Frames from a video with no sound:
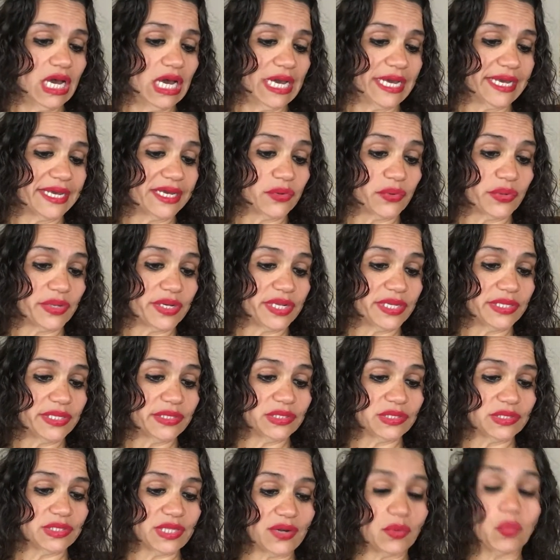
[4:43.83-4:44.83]

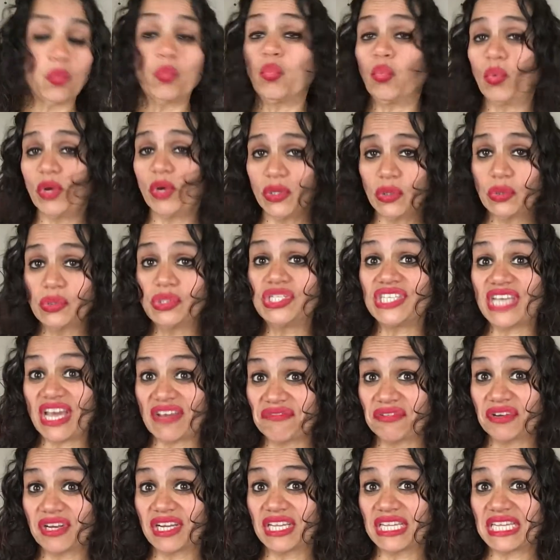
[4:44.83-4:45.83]
Ingredients that will
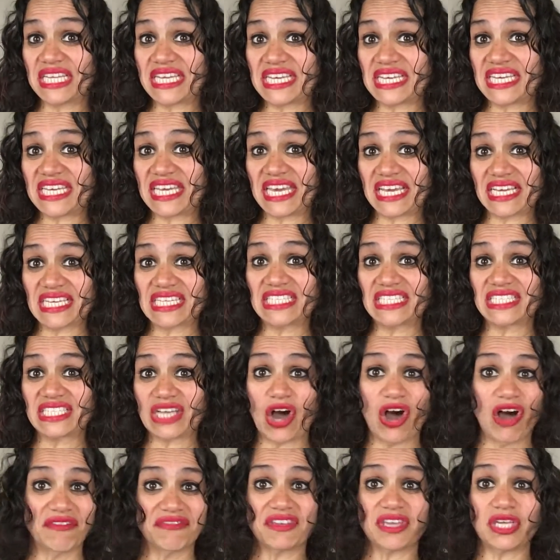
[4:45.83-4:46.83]
definitely kick us
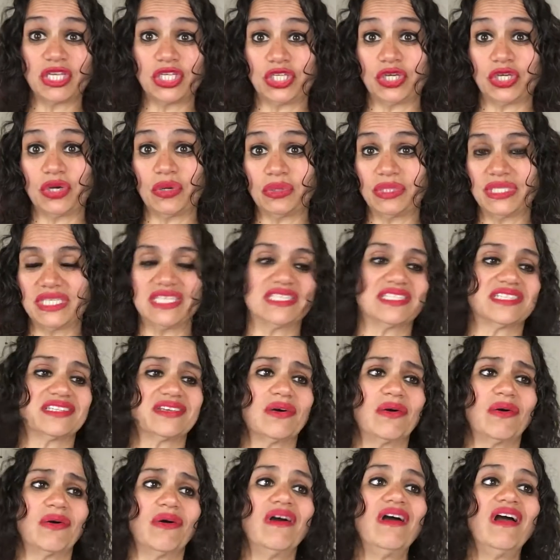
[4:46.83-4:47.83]
off ketosis.
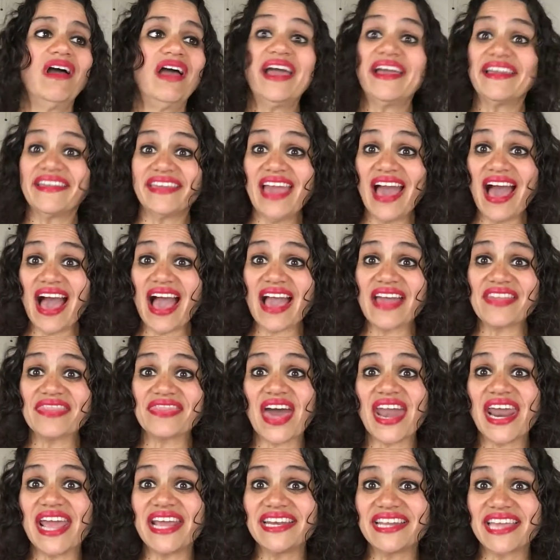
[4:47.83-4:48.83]
So yeah, I
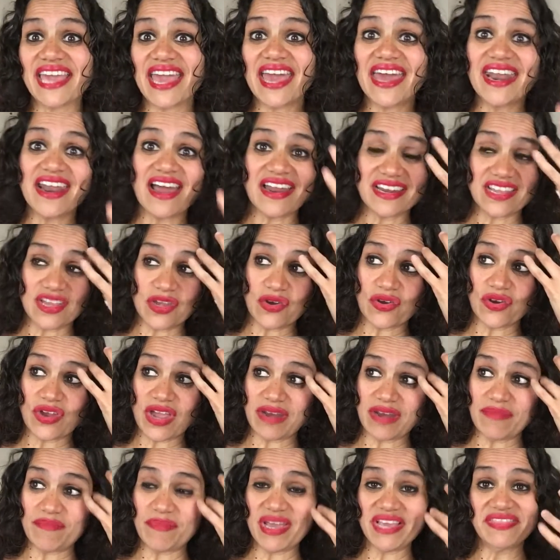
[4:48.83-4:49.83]
thought I'd get on here
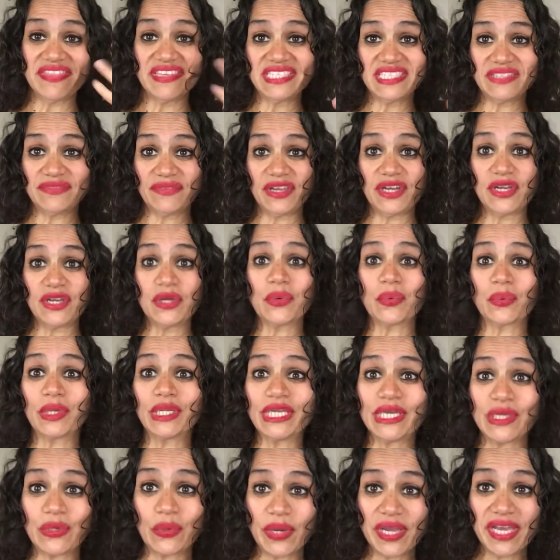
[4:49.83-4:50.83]
and make this video
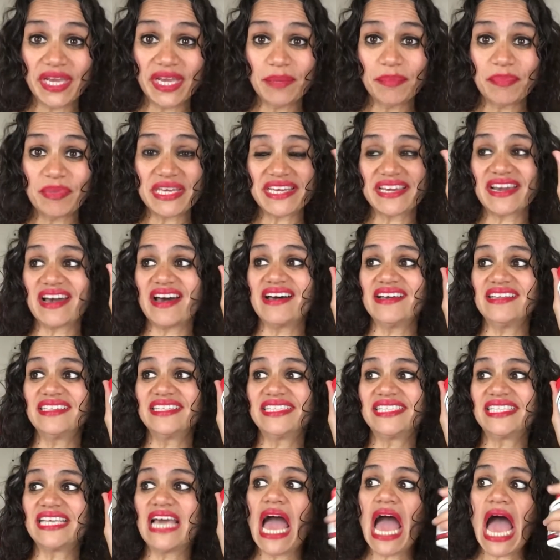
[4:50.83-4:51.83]
really quick
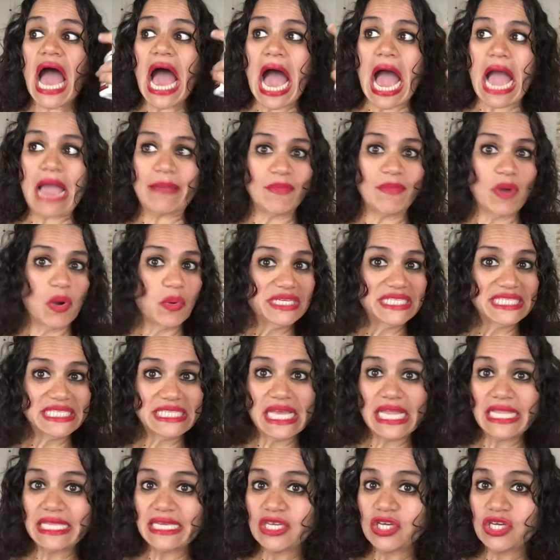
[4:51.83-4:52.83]
because I'm always
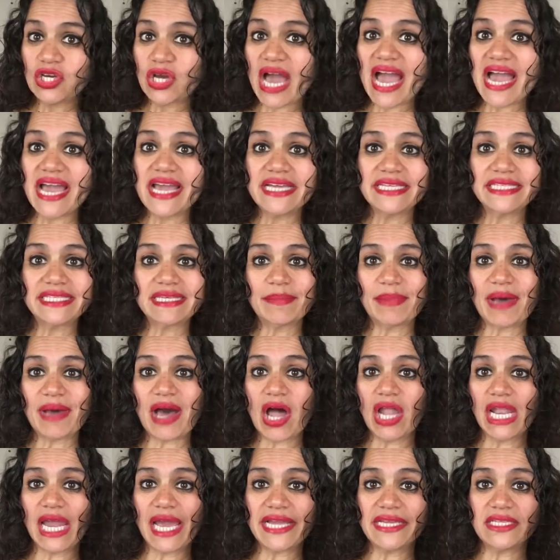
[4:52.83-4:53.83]
telling you guys
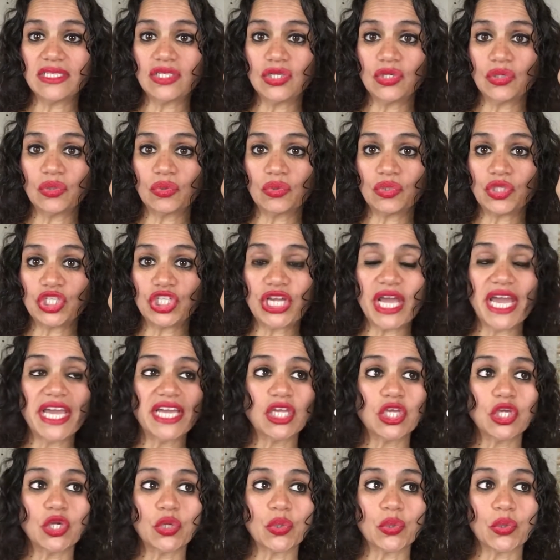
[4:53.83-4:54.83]
about, like, you know,
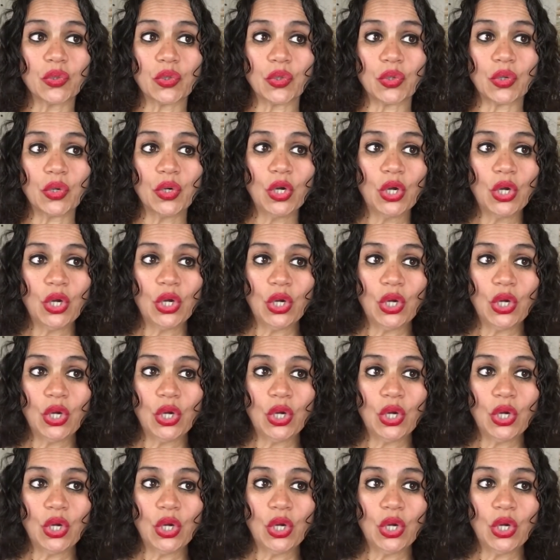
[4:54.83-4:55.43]
check your